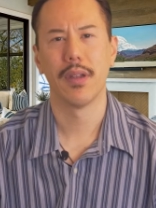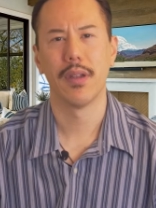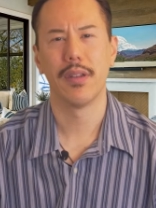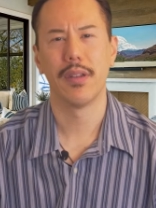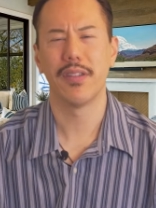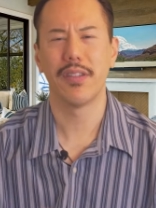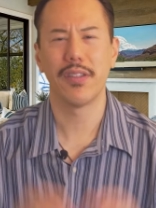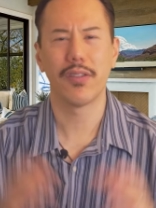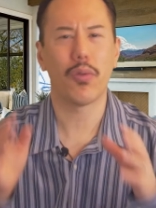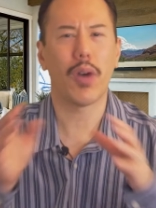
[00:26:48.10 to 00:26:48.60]

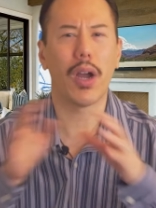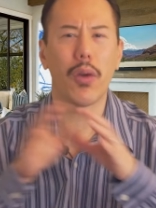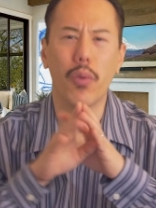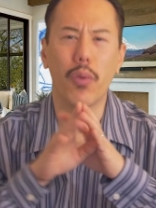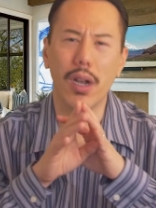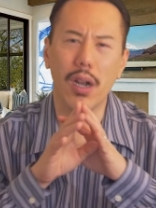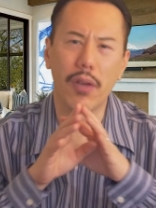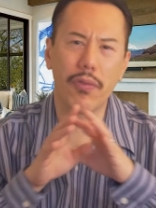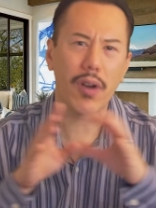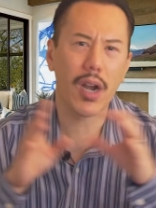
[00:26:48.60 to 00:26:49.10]
This is why,
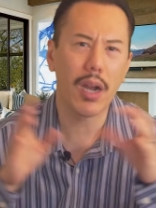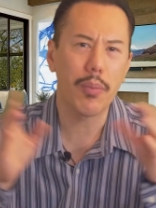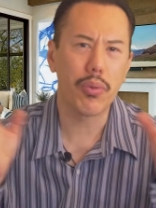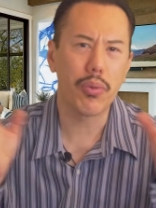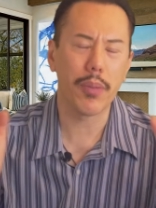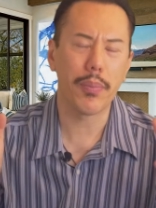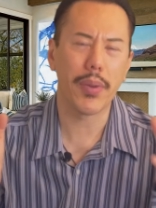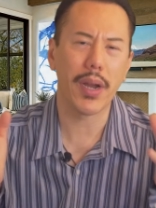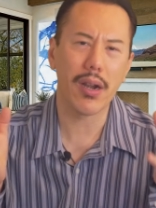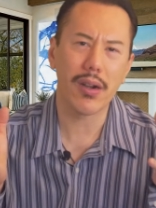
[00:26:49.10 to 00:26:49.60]
whenever I
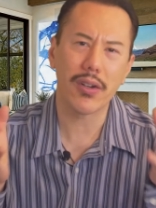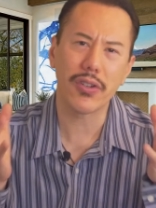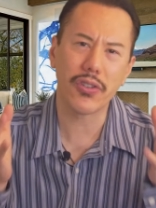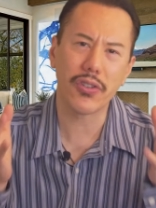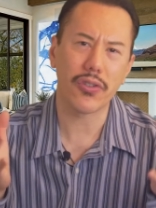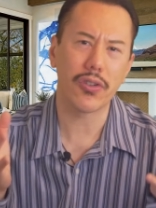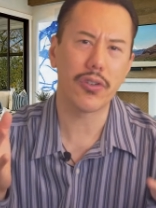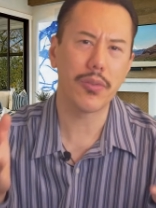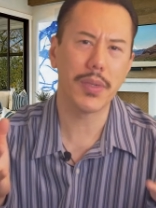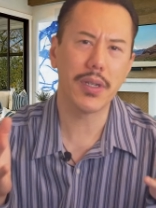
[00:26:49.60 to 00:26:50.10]
prepare a
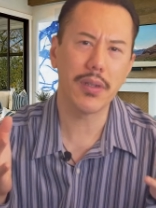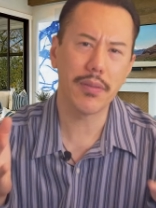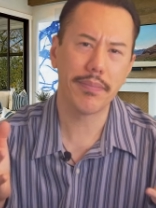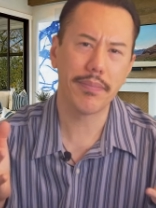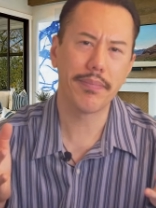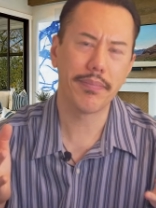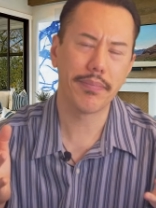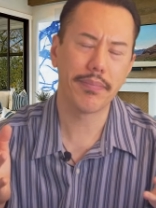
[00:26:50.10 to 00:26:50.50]
sermon